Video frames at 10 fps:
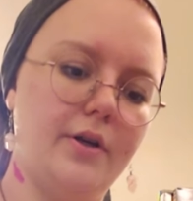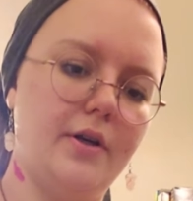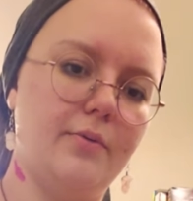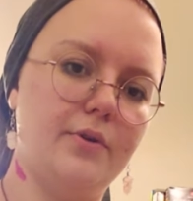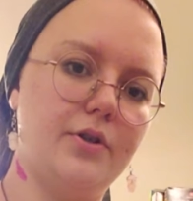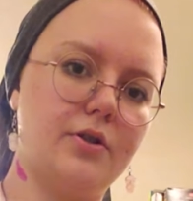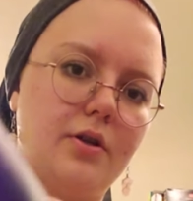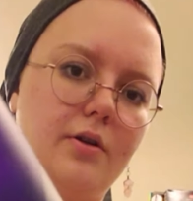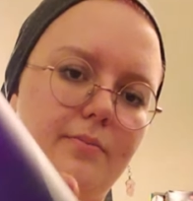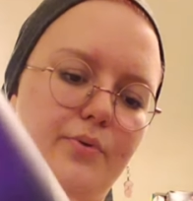Now we're just
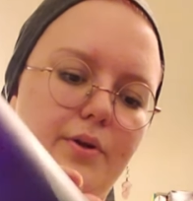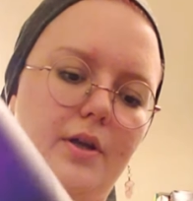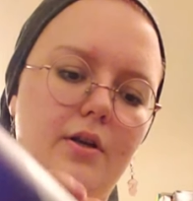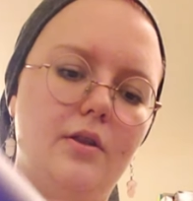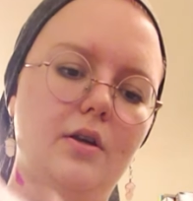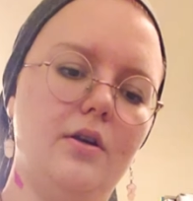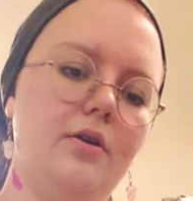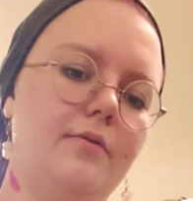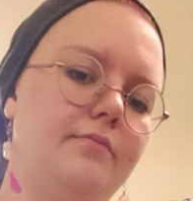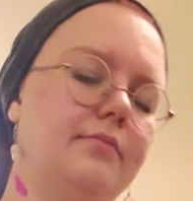gonna pour that in
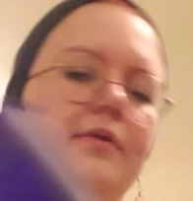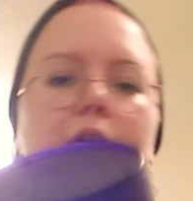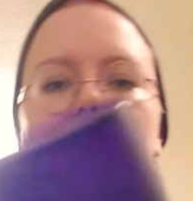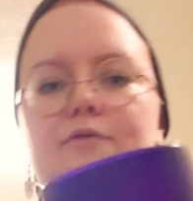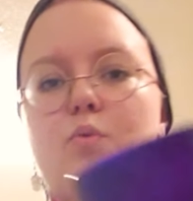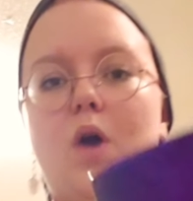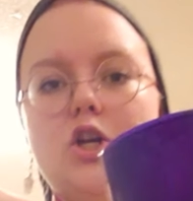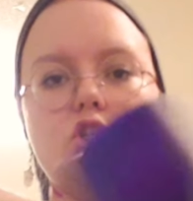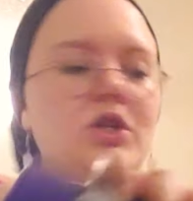there. Now I have to wash